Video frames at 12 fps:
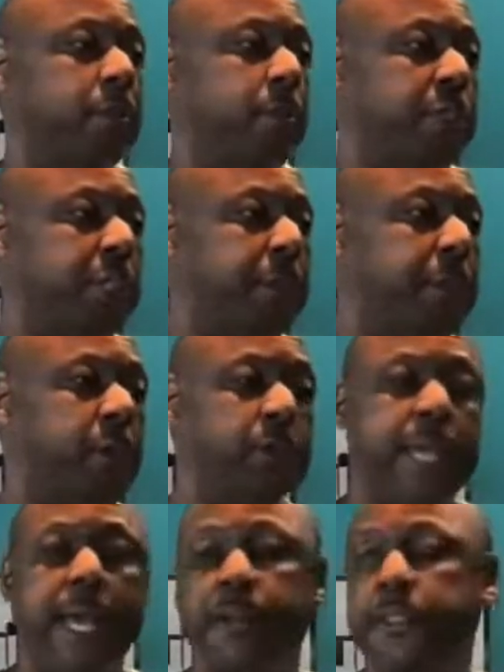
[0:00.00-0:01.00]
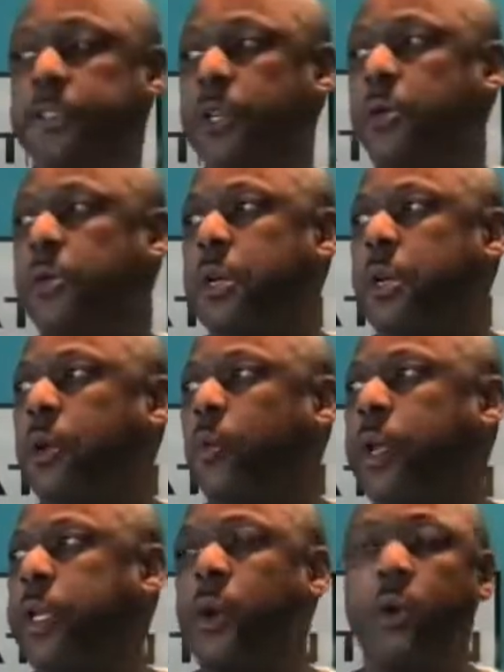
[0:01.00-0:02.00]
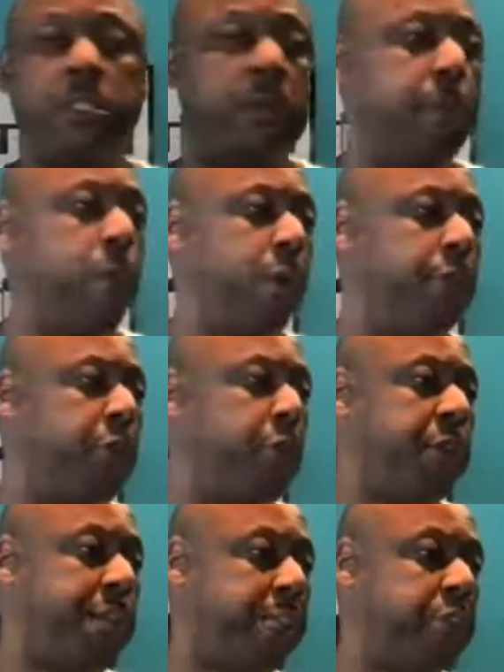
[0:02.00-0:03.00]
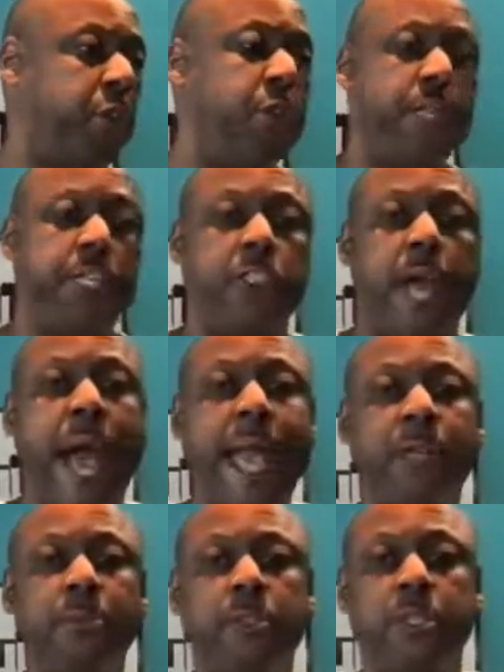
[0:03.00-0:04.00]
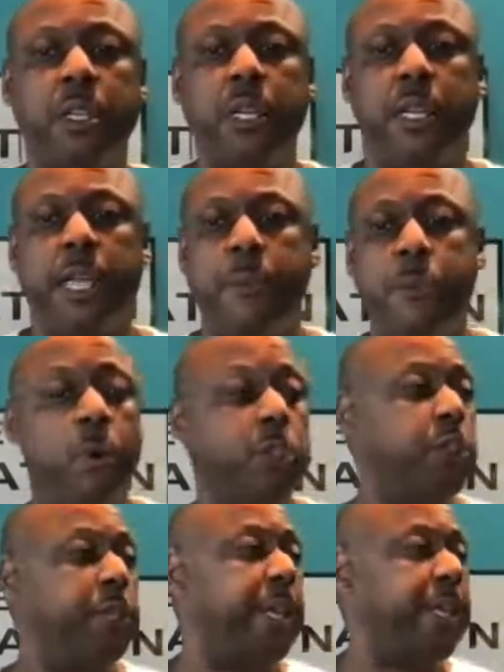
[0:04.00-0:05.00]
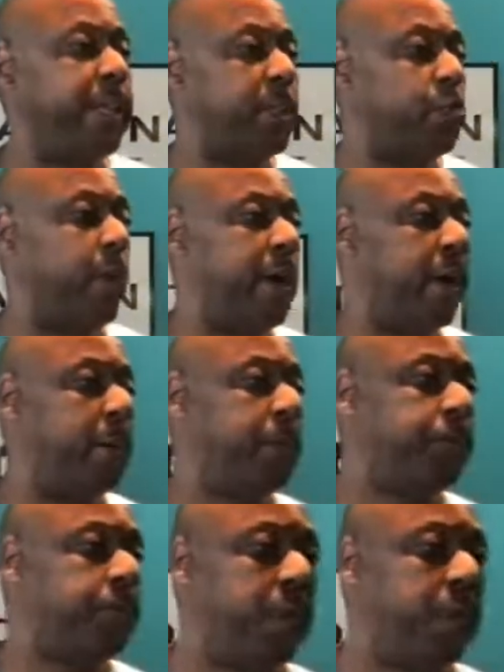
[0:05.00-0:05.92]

We're shipping on Saturdays. So we know it's important for you to get your get your items and we want you to get it as well.